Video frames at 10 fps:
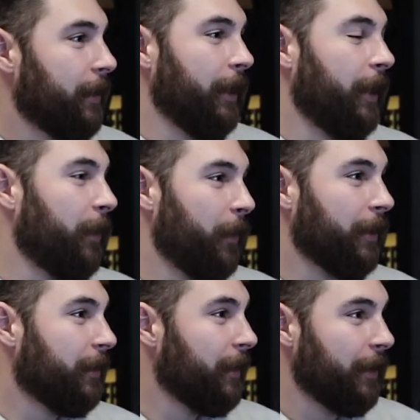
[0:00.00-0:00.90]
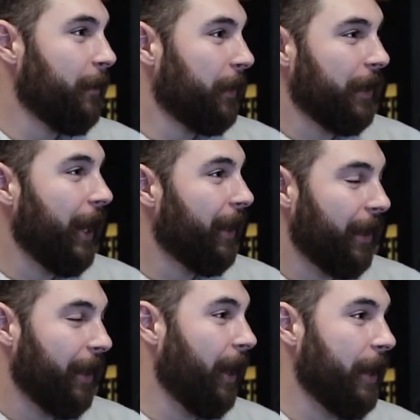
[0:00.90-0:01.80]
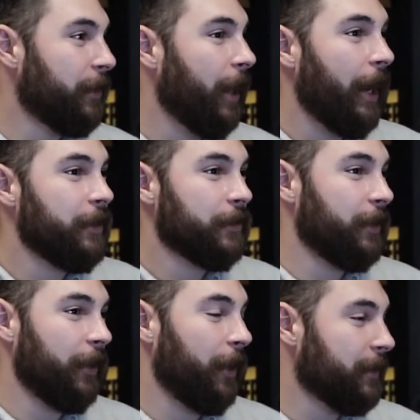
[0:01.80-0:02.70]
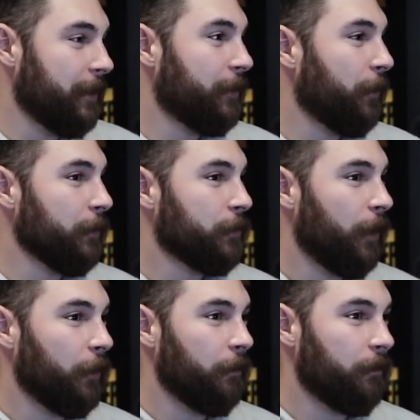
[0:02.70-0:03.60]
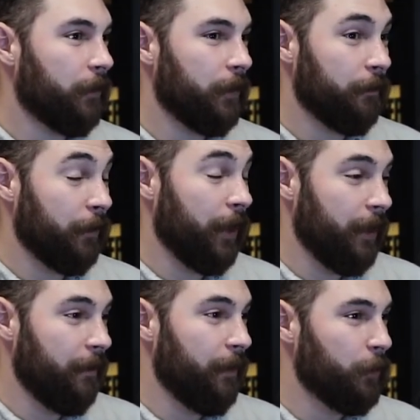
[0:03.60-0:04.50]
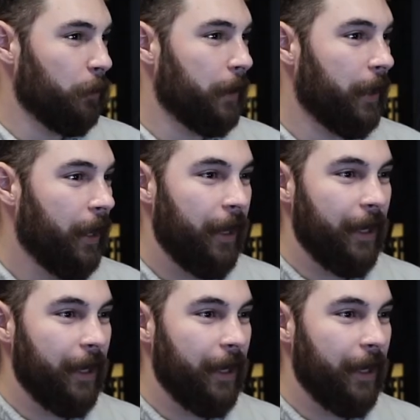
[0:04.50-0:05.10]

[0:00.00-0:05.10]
yeah. in, in, any way condemning that. Yeah. I, I just yeah. I know that's an internal struggle for, for that individual, but yeah.